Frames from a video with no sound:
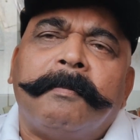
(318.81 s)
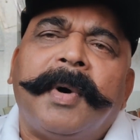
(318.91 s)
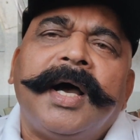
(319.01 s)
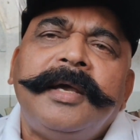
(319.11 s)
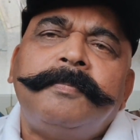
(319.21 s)

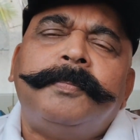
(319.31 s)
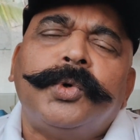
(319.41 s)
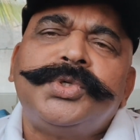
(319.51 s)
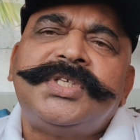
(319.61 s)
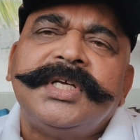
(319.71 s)
by
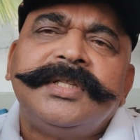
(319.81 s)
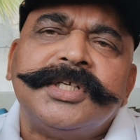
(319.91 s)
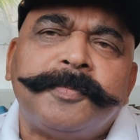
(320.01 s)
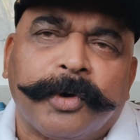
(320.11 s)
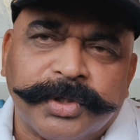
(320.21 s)
boosting
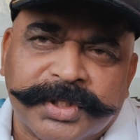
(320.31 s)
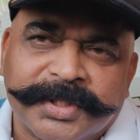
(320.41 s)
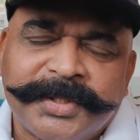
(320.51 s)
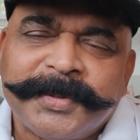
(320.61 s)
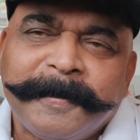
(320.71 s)
this
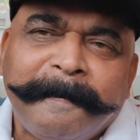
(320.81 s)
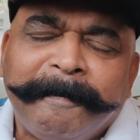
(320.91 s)
project